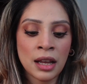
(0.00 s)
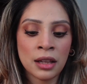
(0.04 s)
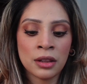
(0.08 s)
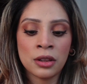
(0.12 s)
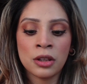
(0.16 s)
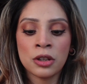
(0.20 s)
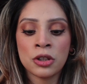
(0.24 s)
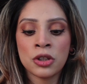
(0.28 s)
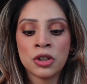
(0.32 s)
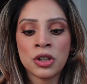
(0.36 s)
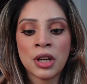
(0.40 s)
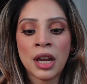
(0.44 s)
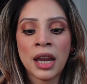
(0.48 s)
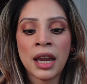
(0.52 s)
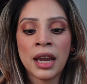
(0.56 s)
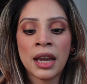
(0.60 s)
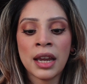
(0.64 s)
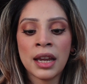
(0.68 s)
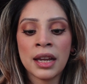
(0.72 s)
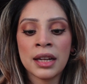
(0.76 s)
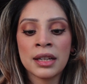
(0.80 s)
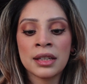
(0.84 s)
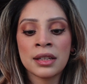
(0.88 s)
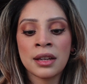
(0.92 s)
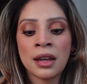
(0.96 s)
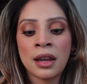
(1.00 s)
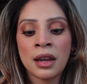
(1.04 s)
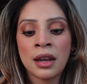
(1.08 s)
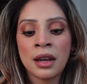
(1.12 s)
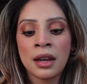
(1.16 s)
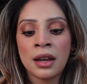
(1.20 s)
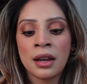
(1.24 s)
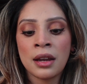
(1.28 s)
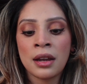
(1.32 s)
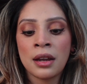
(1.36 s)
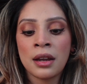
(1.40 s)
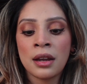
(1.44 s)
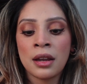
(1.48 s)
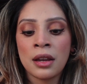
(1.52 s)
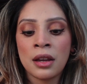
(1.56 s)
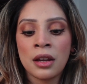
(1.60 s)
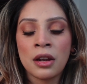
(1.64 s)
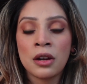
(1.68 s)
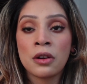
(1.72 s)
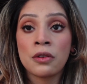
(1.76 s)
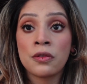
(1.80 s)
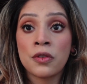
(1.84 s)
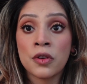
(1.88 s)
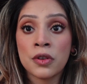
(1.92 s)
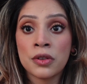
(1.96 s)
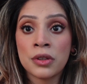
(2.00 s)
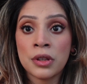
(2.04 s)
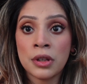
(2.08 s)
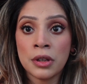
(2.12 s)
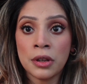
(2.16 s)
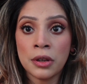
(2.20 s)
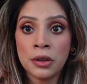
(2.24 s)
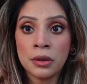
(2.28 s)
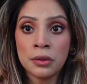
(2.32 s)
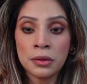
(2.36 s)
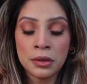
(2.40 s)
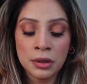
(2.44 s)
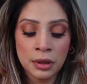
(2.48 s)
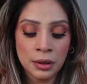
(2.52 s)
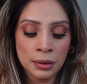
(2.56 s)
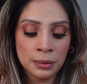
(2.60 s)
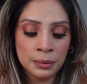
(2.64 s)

the shade Rosy Nude.